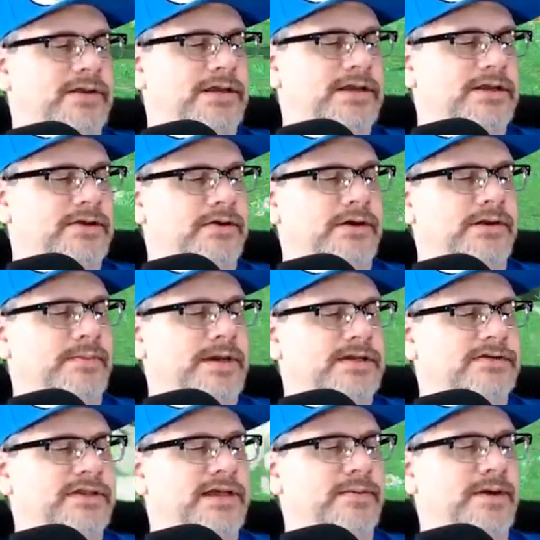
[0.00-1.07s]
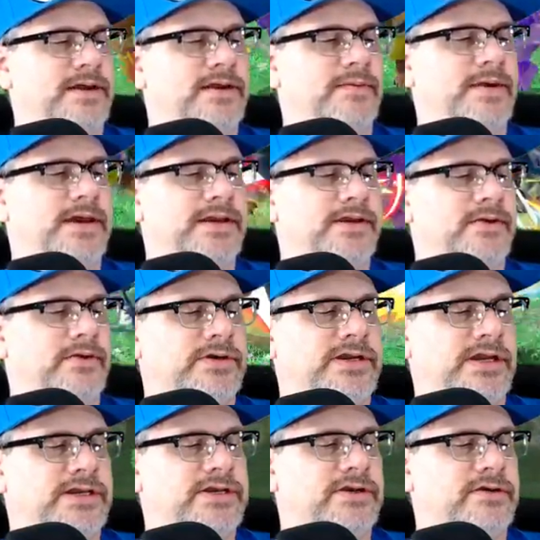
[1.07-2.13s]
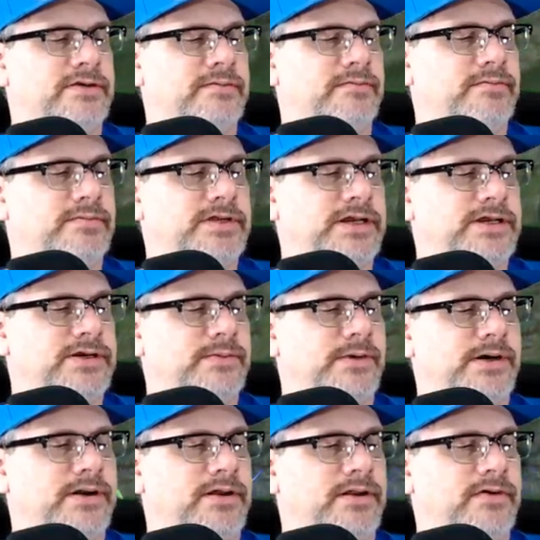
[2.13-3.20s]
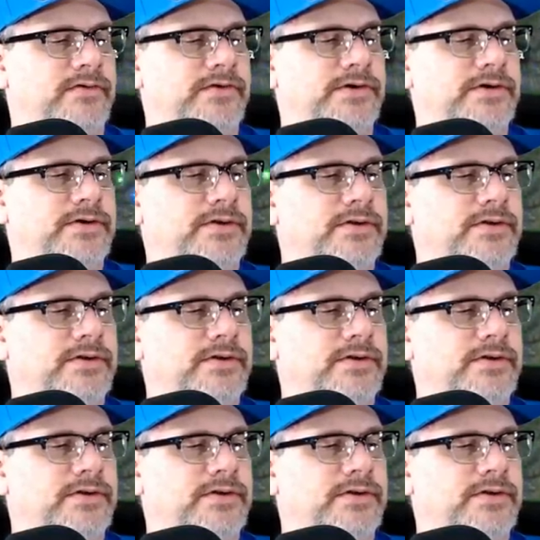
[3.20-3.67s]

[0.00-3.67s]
Hey, you don't want to mess with that mana, man. He will kick your kick your butt all over.